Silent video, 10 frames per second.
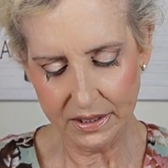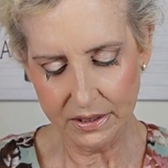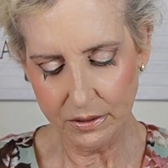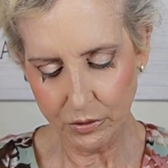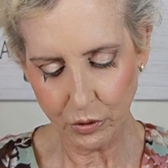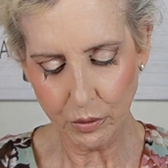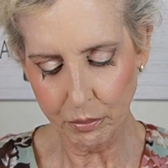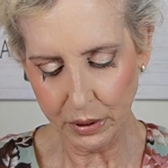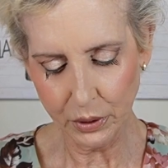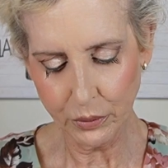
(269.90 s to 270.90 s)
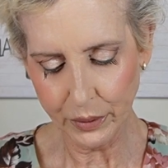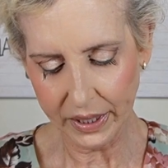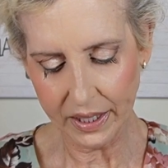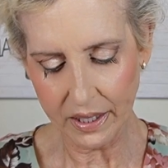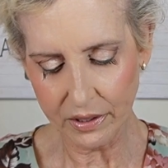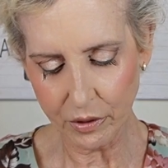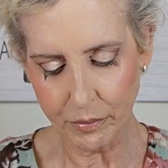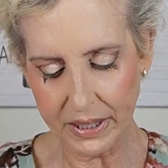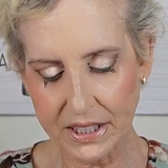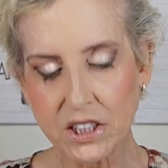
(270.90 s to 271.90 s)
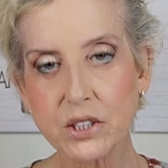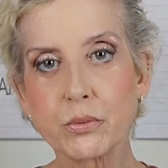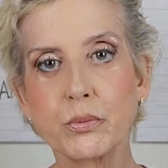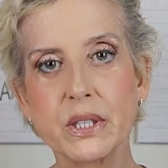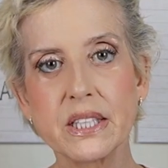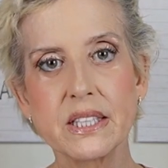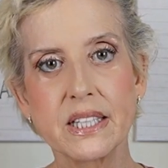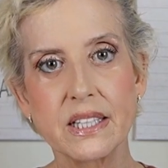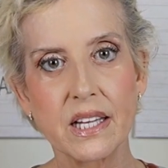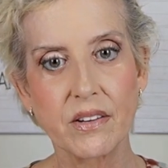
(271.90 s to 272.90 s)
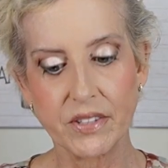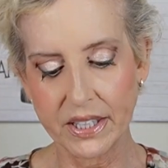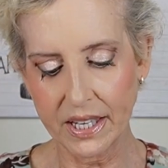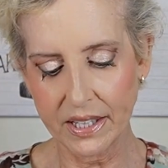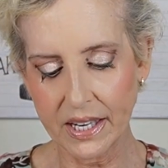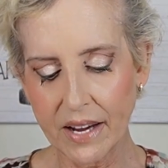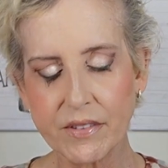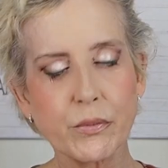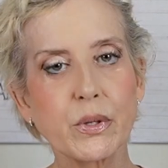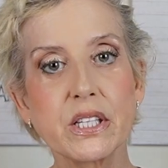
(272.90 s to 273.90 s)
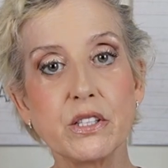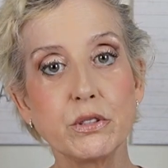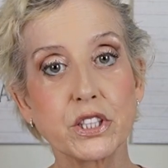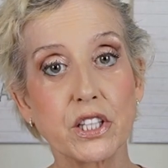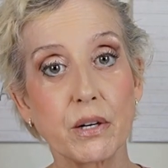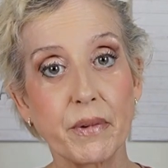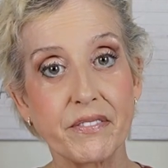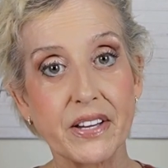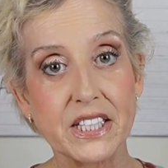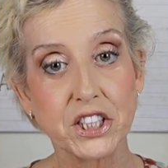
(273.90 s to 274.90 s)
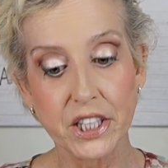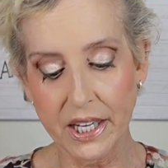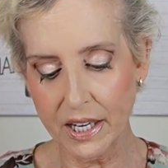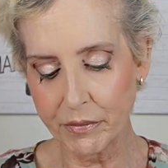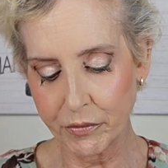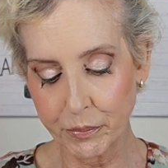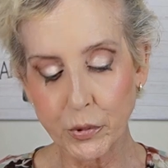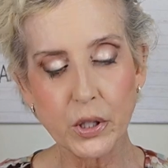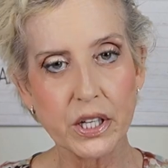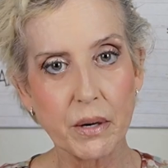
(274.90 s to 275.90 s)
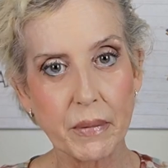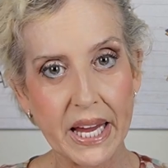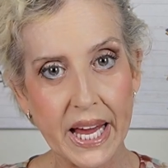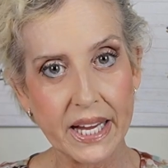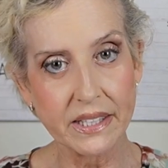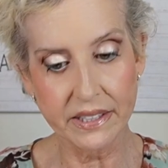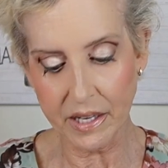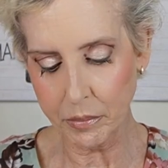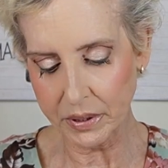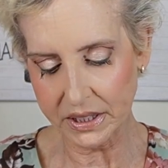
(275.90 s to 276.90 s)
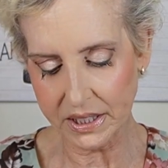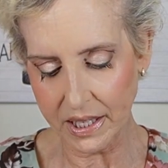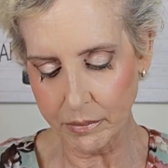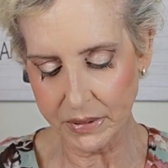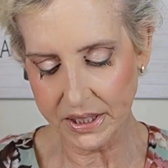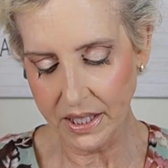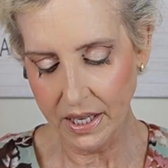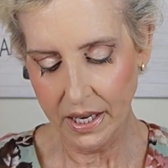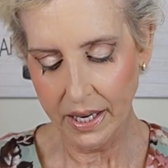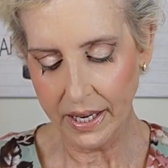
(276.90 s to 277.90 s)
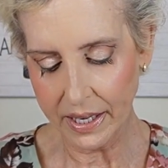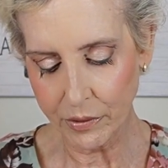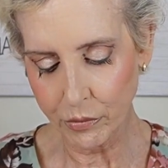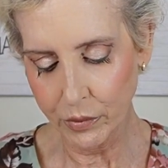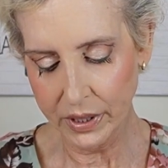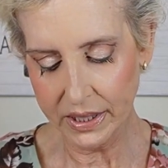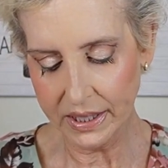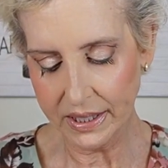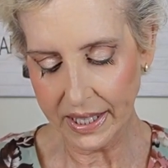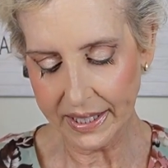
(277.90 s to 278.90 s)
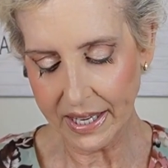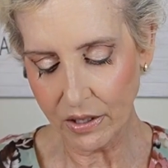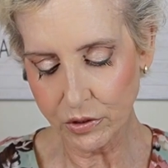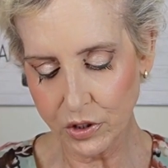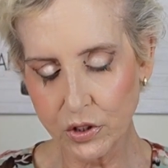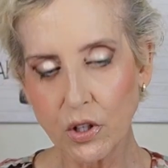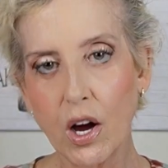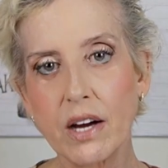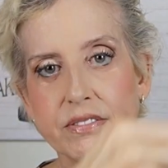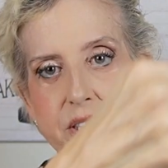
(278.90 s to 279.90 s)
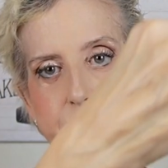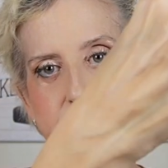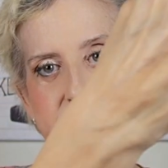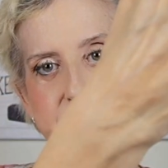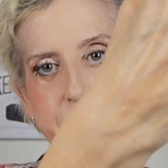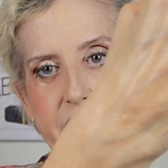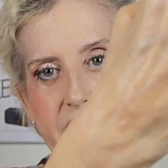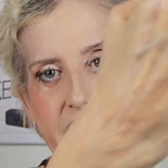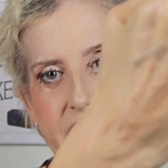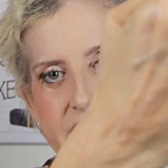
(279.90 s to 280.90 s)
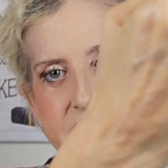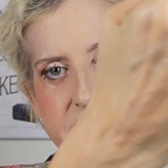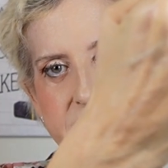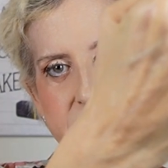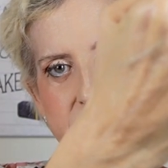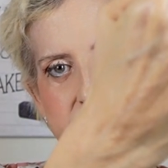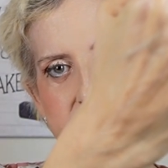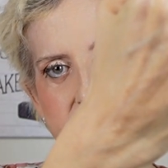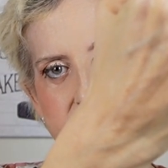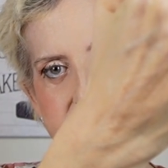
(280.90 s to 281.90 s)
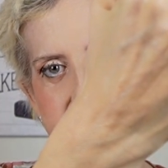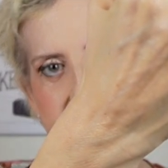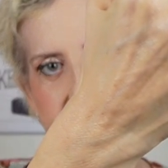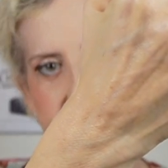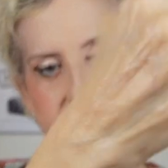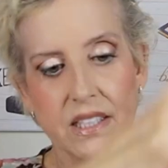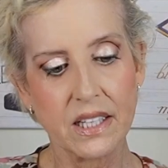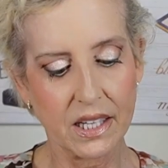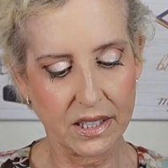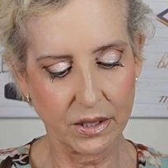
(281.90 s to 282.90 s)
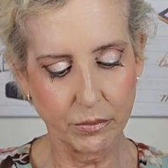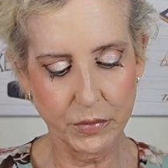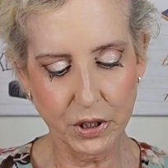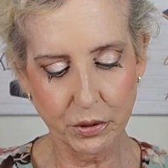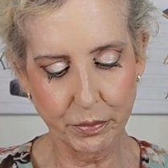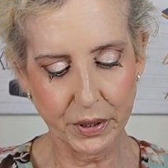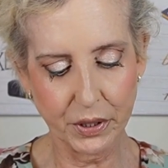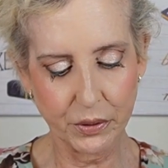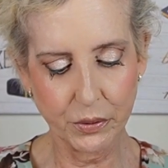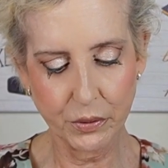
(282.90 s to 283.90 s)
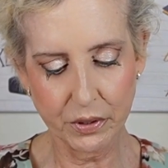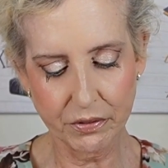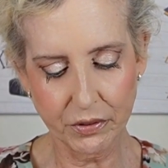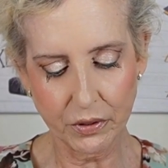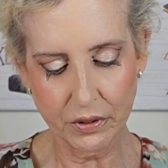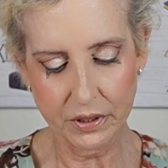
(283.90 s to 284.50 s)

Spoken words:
it's sort of blue in color, but I just really love it. I haven't really used it on my face yet. I've put it on my hand a couple of times, and I really like how soft it makes my hand, the skin, and just beautiful.